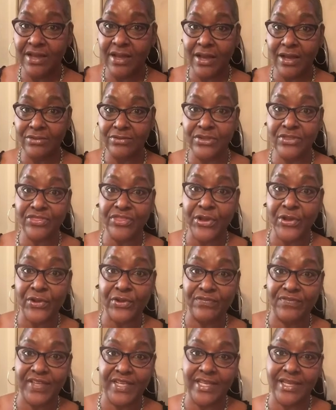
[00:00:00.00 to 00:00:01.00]
on the
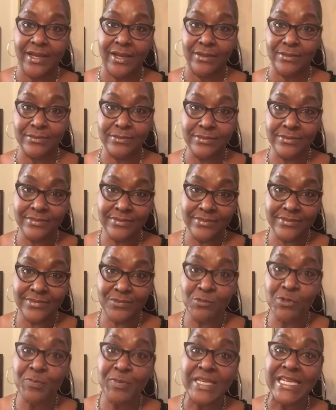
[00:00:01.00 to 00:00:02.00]
third video.
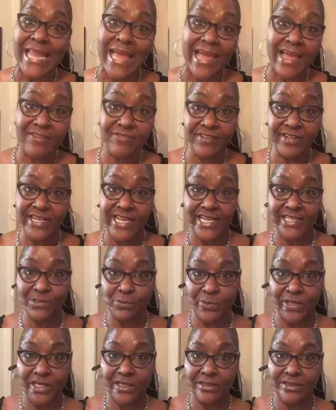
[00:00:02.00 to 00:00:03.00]
We'll be laughing
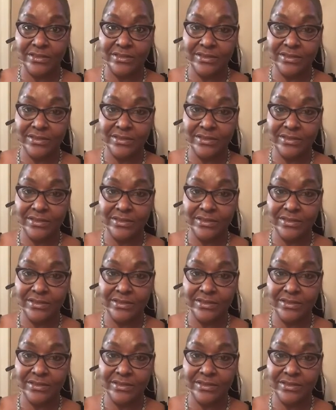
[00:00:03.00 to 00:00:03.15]
next week.